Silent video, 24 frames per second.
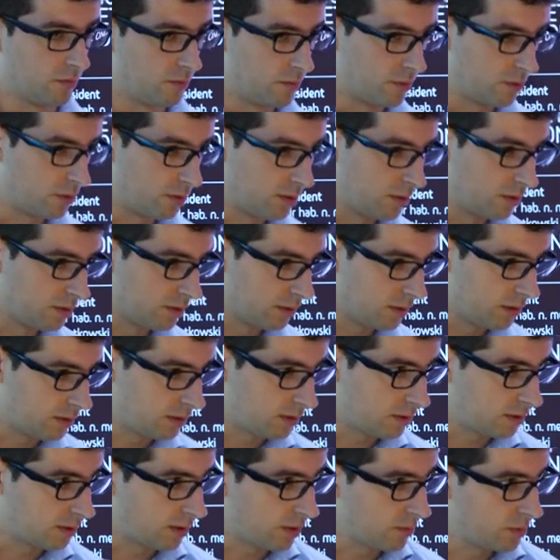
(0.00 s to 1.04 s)
So for the
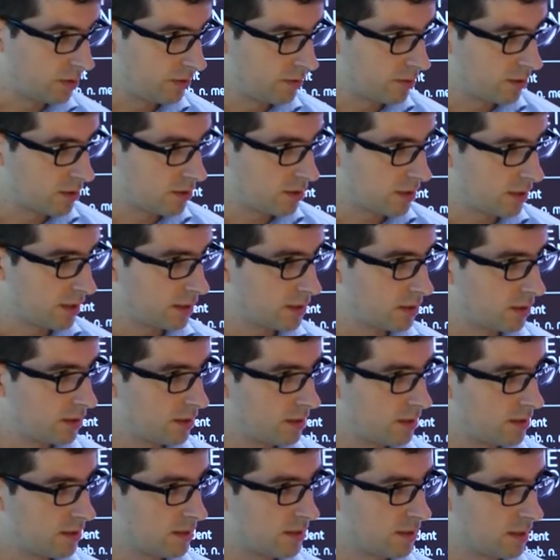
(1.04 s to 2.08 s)
time reversal,
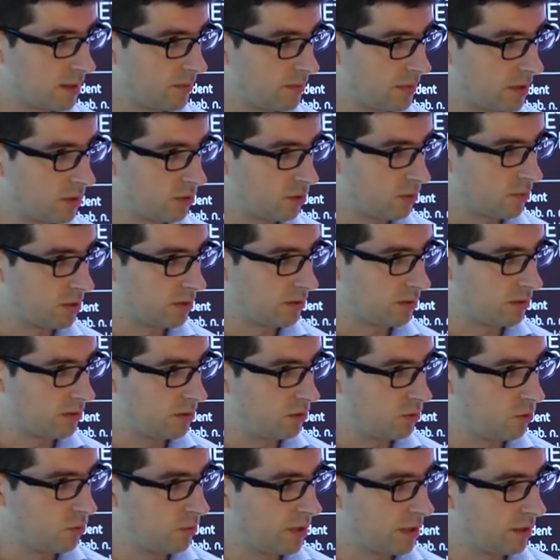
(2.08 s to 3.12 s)
actually, it's the same method,
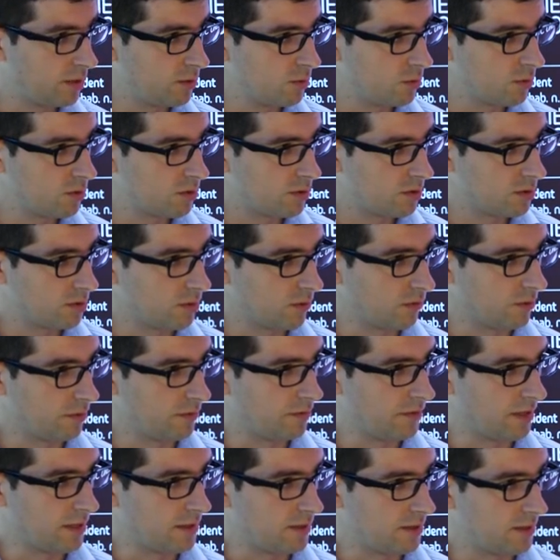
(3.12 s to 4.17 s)
but you make use
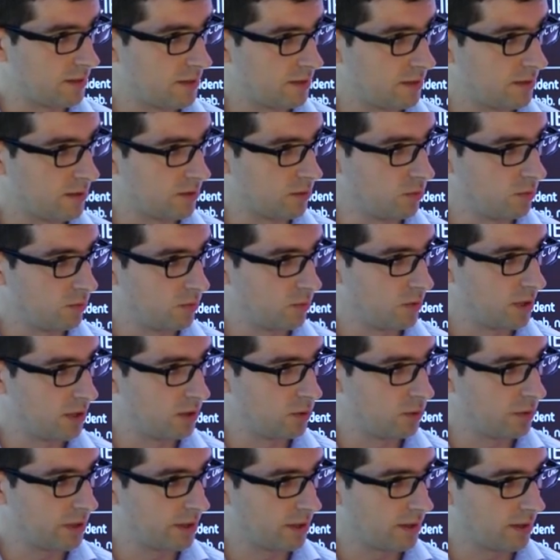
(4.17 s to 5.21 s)
of the phase. So
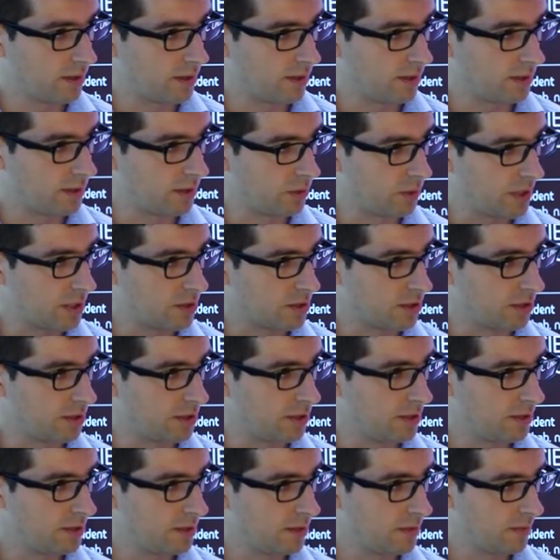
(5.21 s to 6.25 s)
we are looking at that
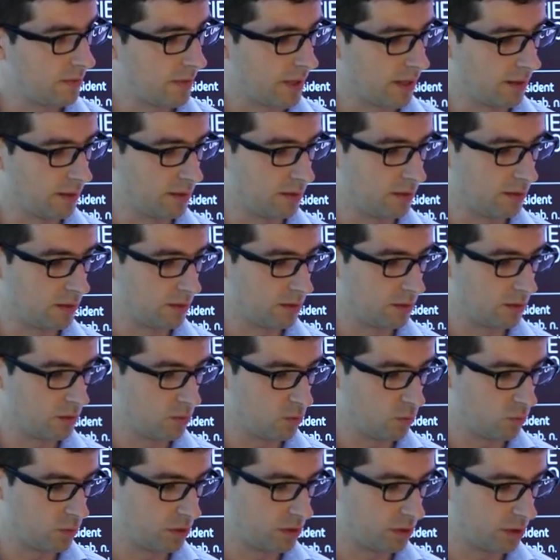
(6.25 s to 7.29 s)
animation here, and
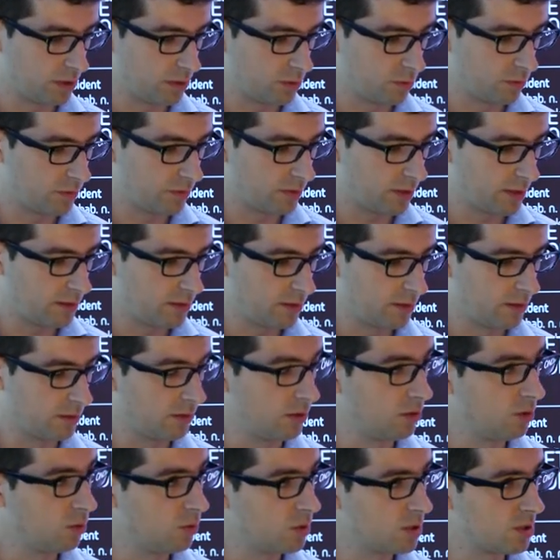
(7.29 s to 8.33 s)
we try to find
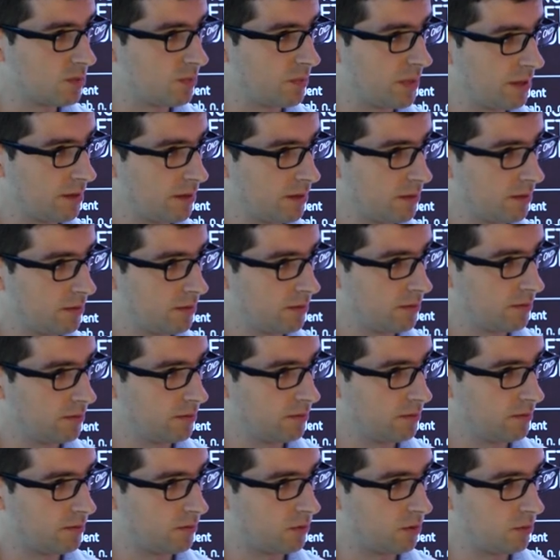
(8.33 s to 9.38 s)
the lowest path
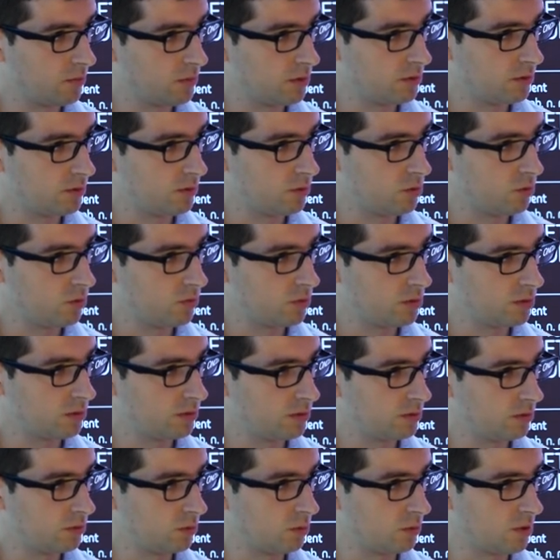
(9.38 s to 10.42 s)
from the
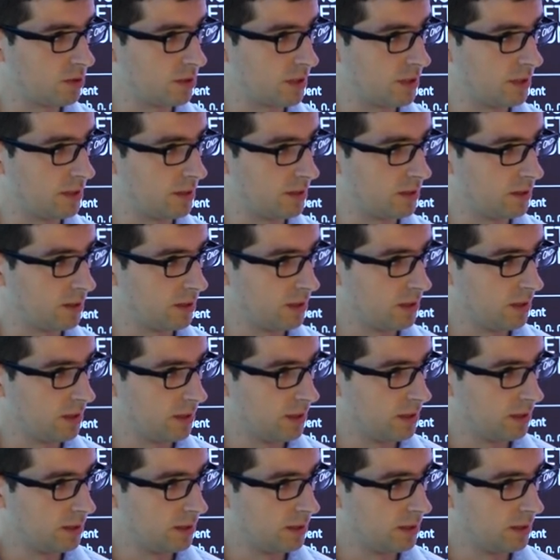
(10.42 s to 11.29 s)
tumor to the skin.